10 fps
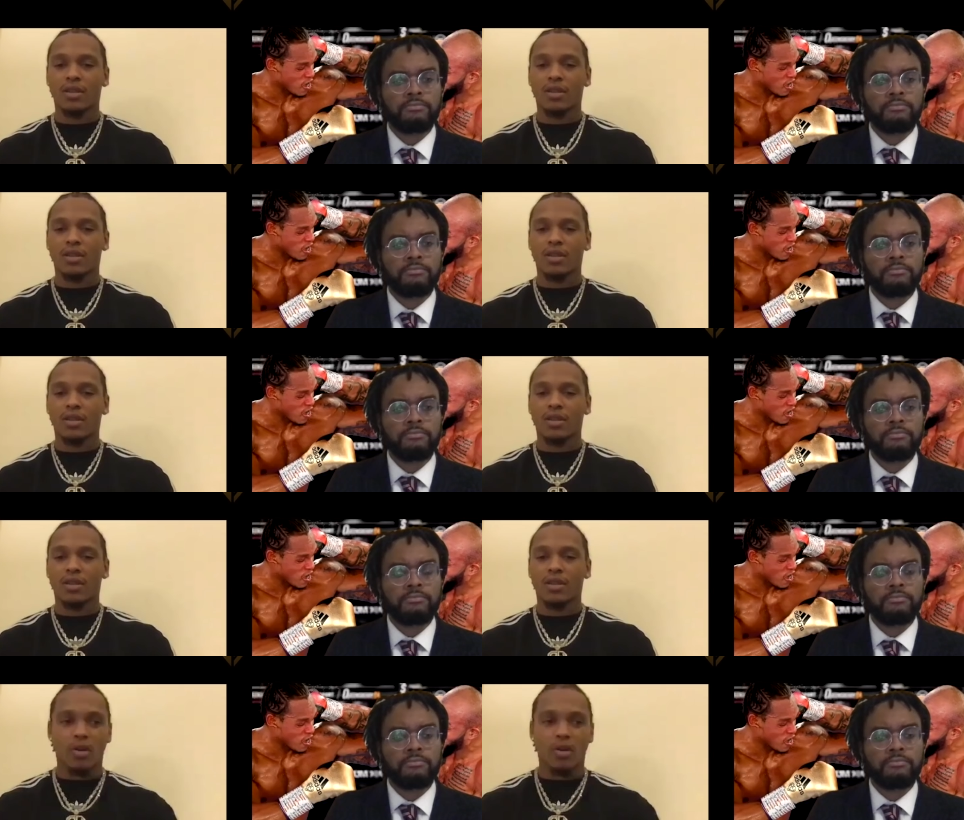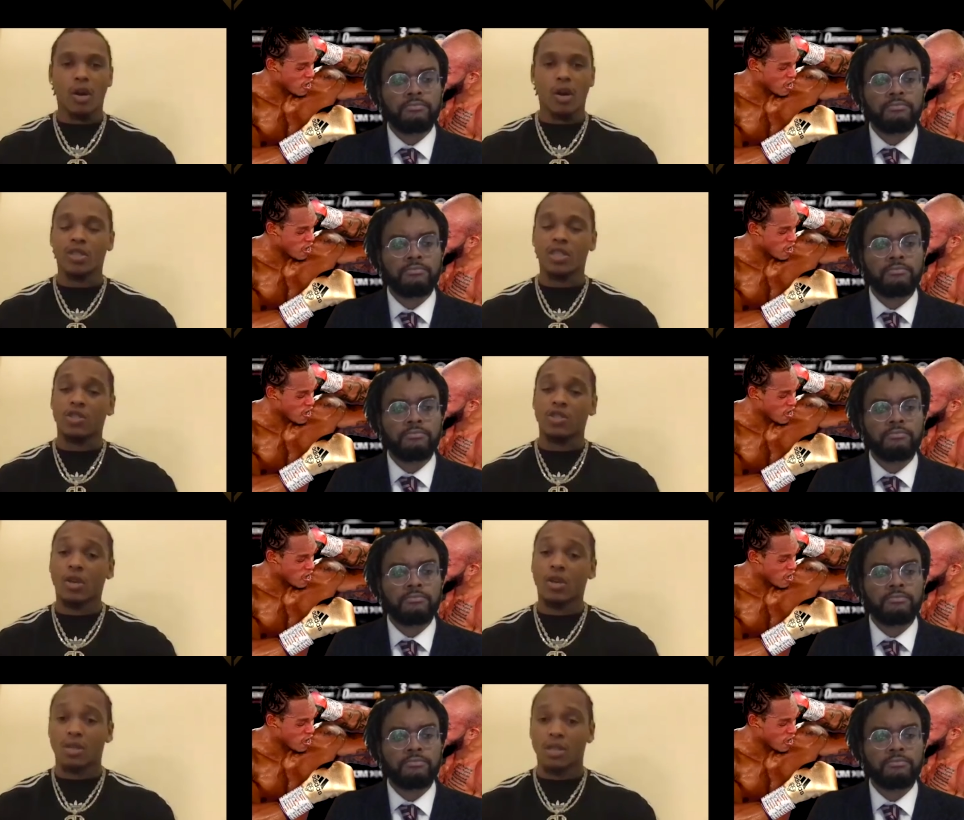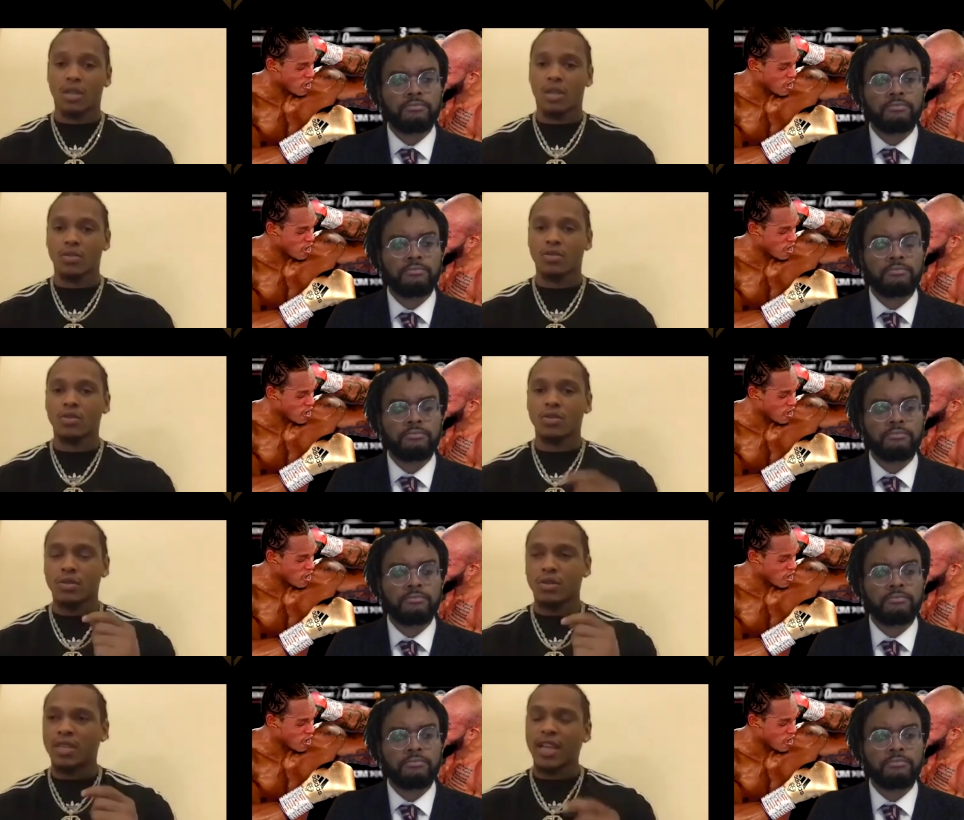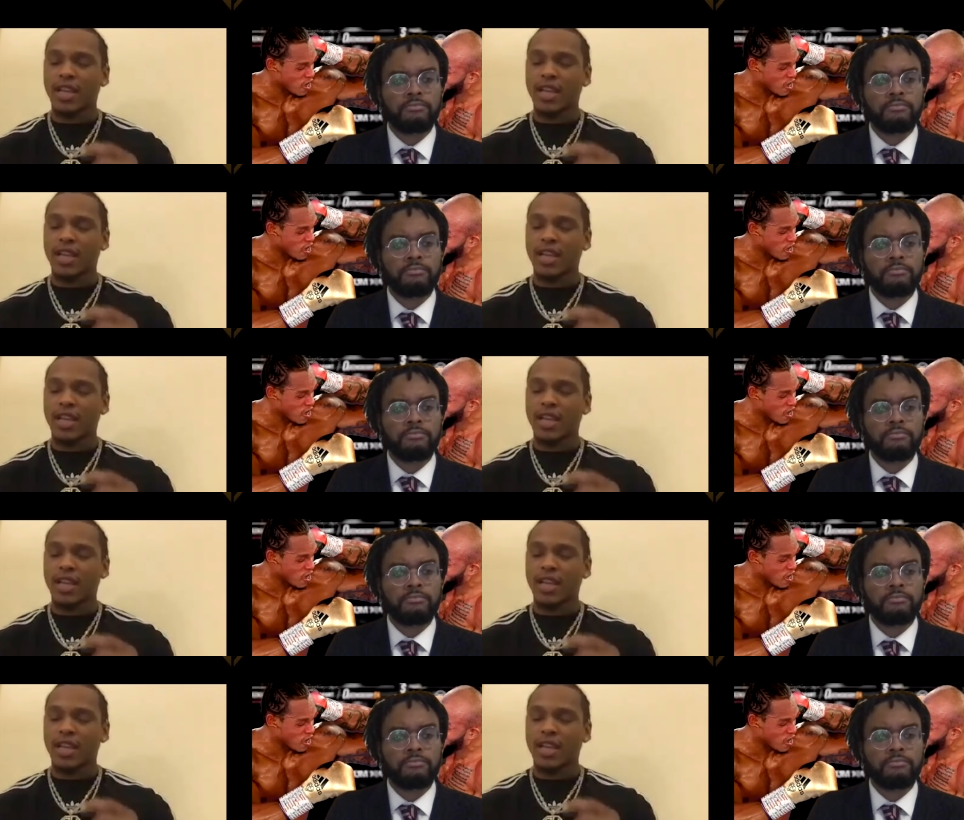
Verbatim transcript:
Speaker 1: or, or, or I was instructed to the next